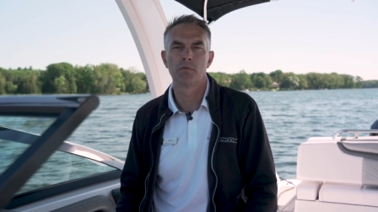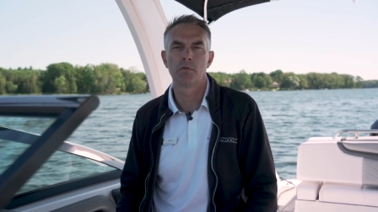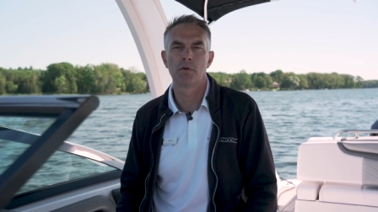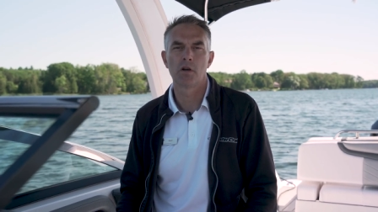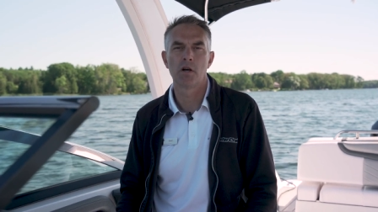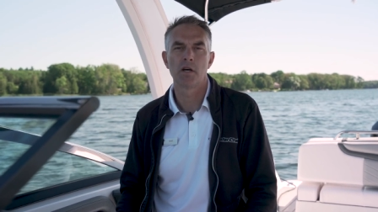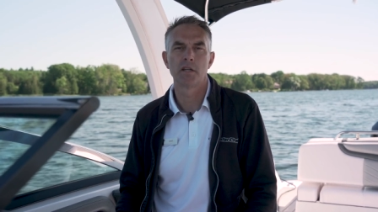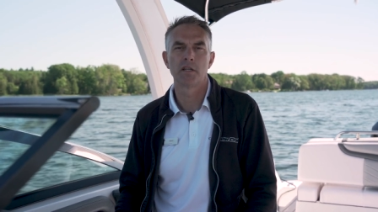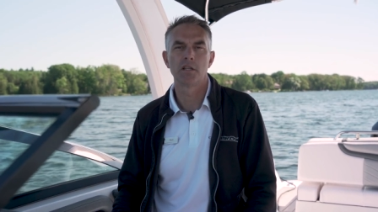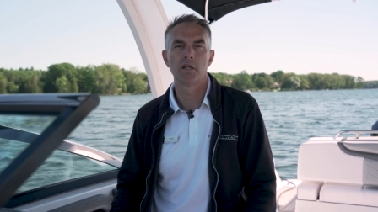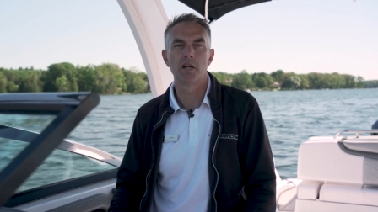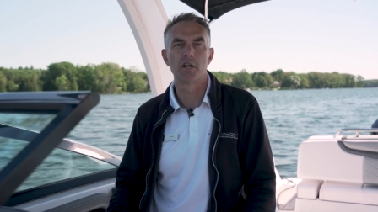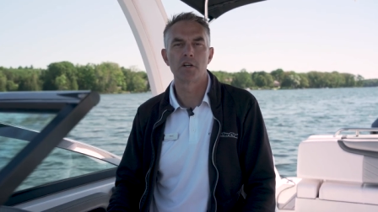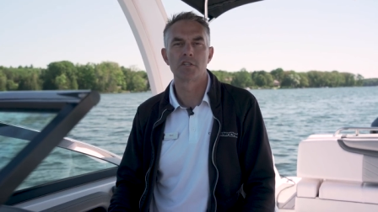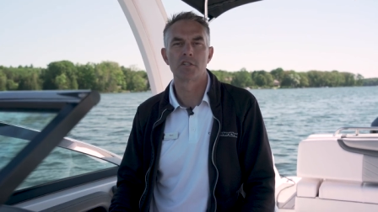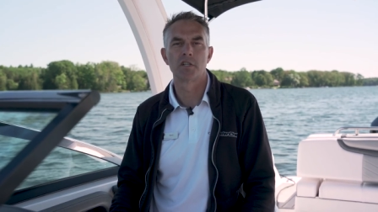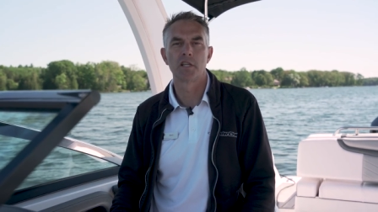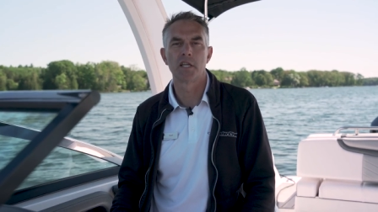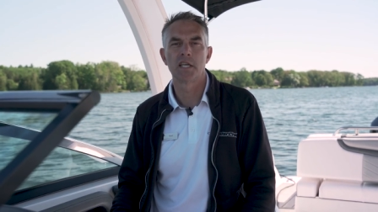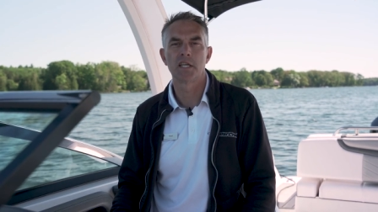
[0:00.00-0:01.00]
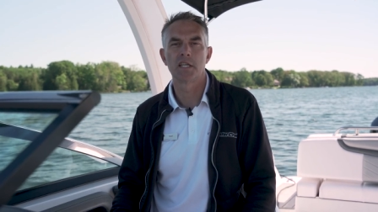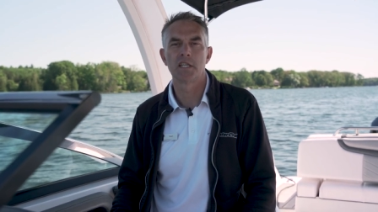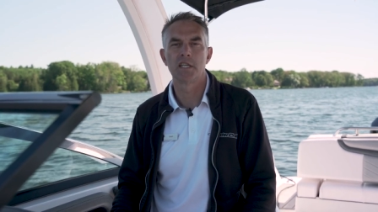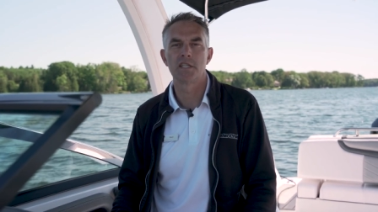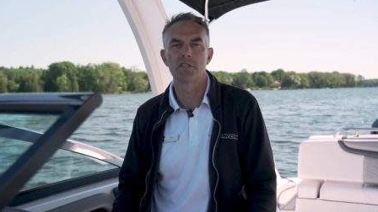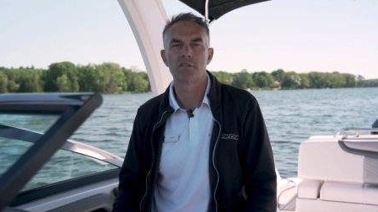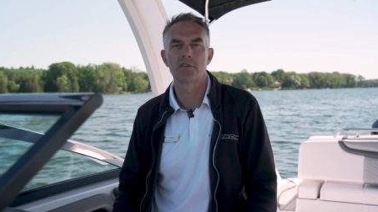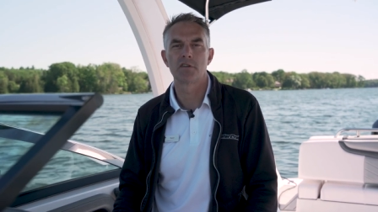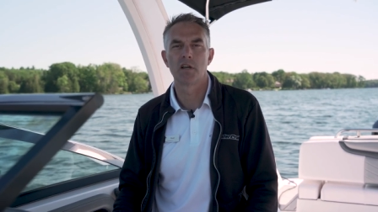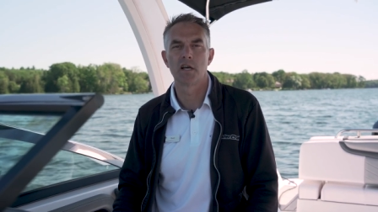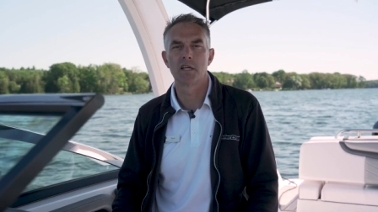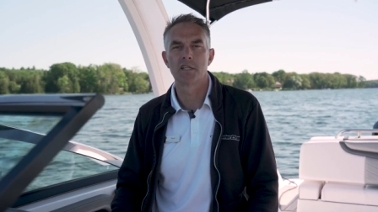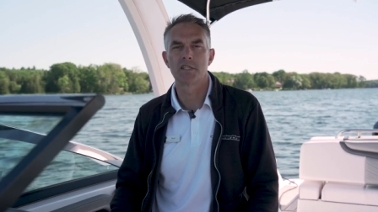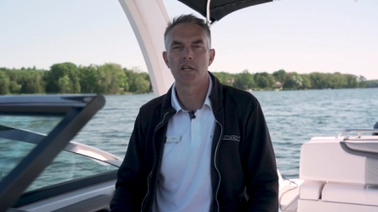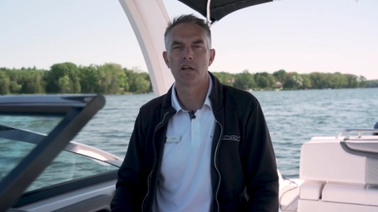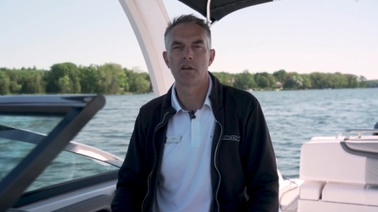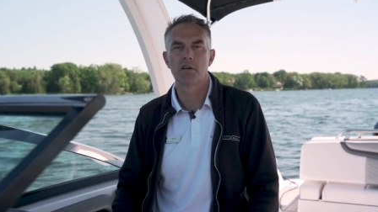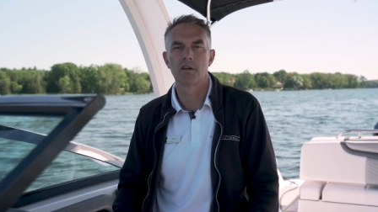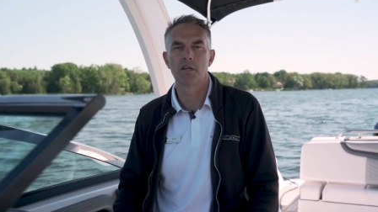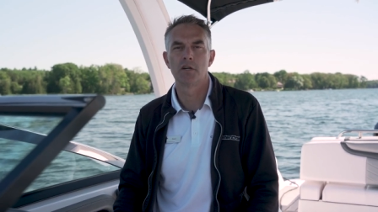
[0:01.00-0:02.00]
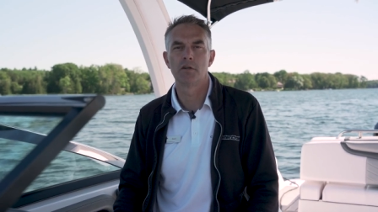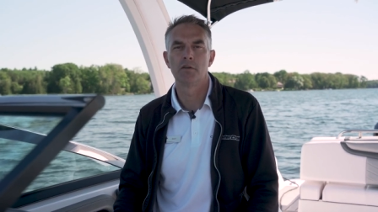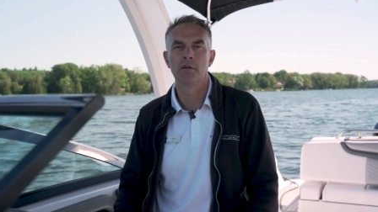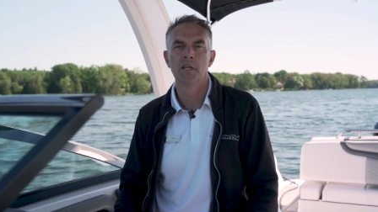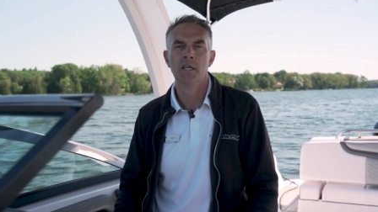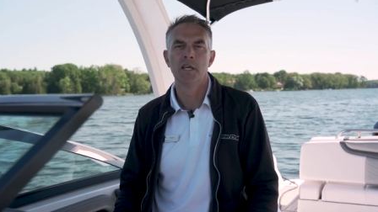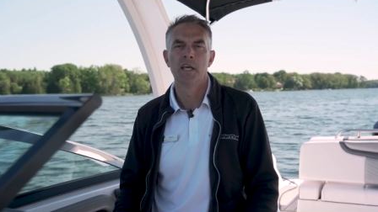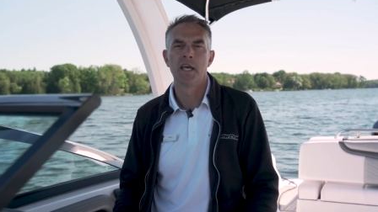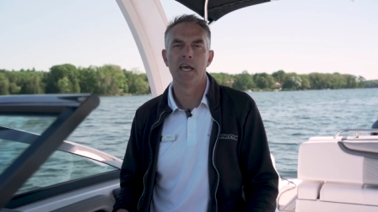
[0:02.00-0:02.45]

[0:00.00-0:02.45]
We're on a large lake in Eastern Ontario,